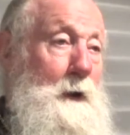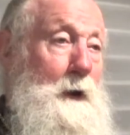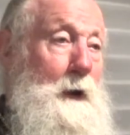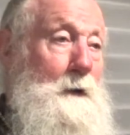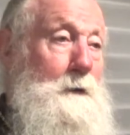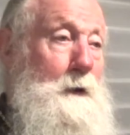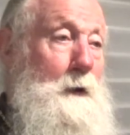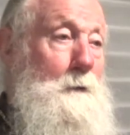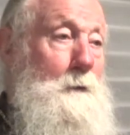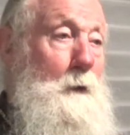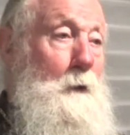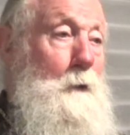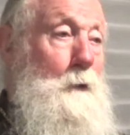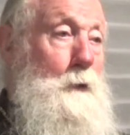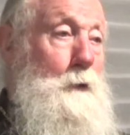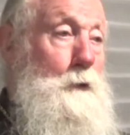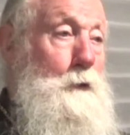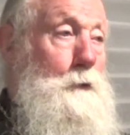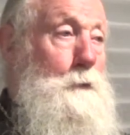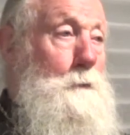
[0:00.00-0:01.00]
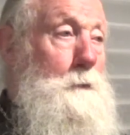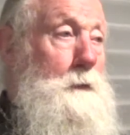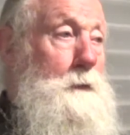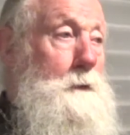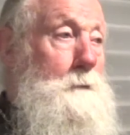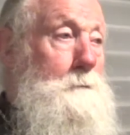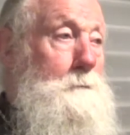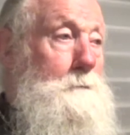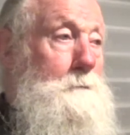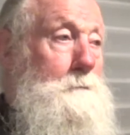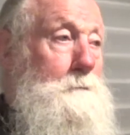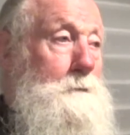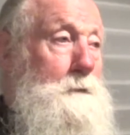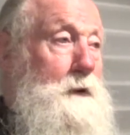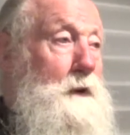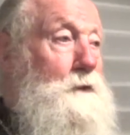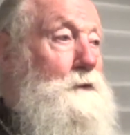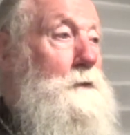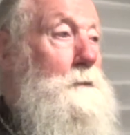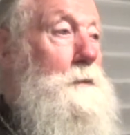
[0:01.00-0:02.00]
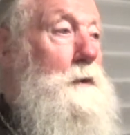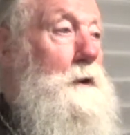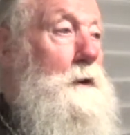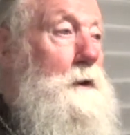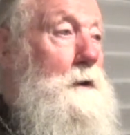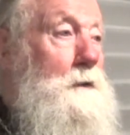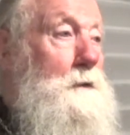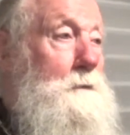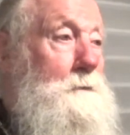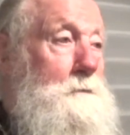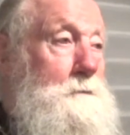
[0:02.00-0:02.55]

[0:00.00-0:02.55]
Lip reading: And then the whole group disappeared.